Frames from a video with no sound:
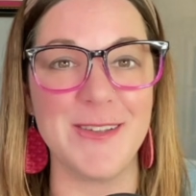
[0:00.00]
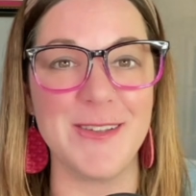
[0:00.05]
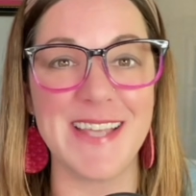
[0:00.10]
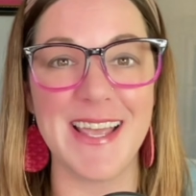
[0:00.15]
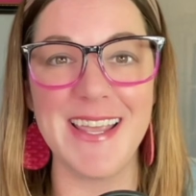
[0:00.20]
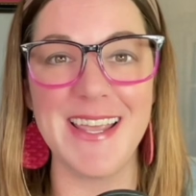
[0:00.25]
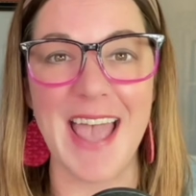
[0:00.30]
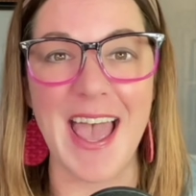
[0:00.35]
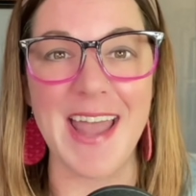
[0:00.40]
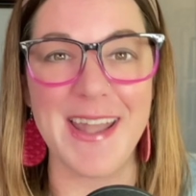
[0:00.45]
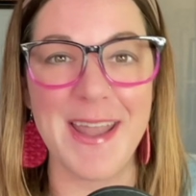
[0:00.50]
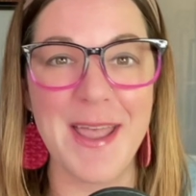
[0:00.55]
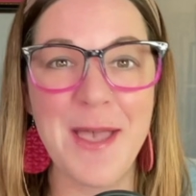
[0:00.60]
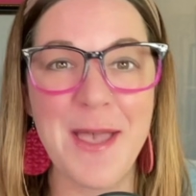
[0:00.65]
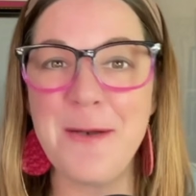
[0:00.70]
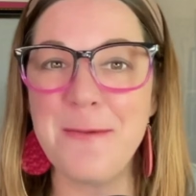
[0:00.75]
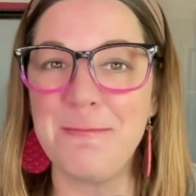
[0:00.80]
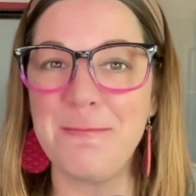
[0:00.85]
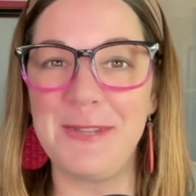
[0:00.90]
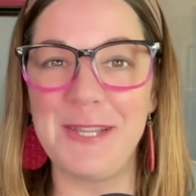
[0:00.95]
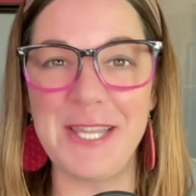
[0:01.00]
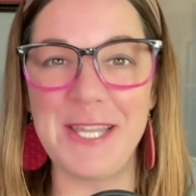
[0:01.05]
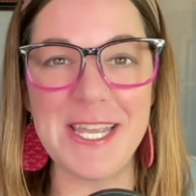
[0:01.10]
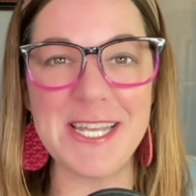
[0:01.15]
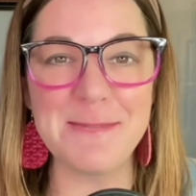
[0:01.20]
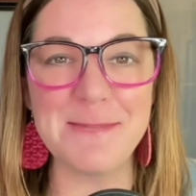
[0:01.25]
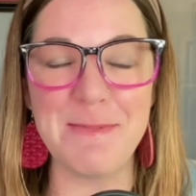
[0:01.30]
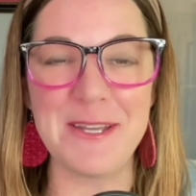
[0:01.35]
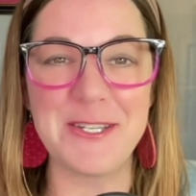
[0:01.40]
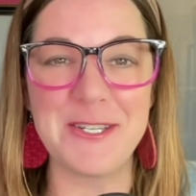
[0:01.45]
Again, please
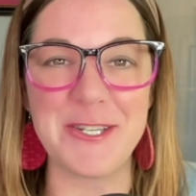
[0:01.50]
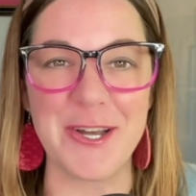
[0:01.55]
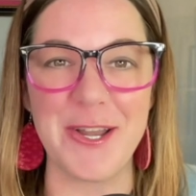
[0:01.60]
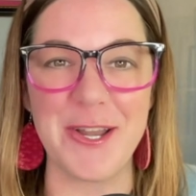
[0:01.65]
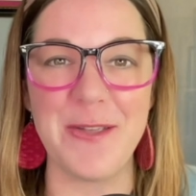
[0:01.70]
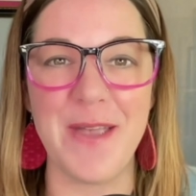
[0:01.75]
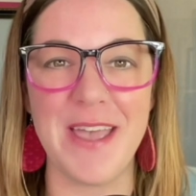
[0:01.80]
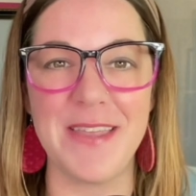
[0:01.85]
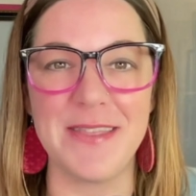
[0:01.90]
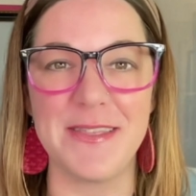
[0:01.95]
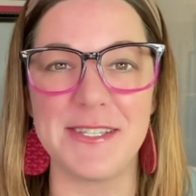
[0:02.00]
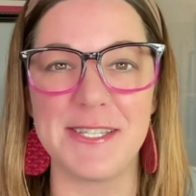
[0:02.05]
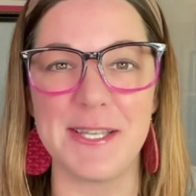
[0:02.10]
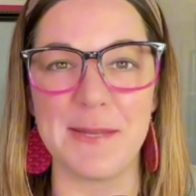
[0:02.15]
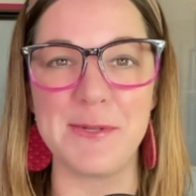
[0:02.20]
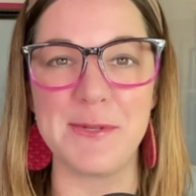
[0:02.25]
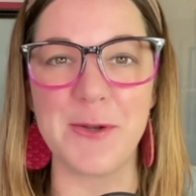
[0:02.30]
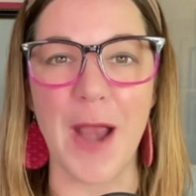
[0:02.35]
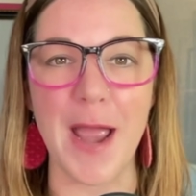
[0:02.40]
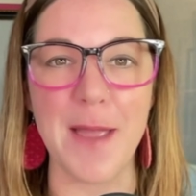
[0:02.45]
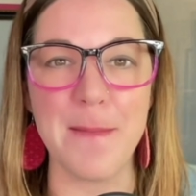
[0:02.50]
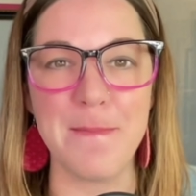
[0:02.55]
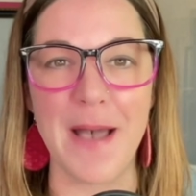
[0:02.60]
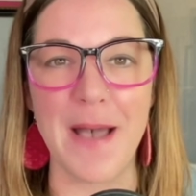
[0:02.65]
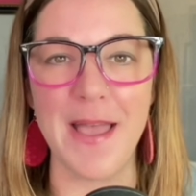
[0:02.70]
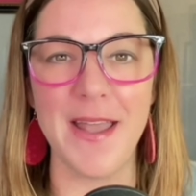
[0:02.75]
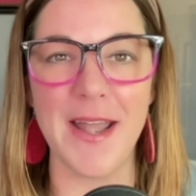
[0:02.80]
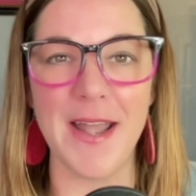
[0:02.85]
be sure you hit the subscribe button.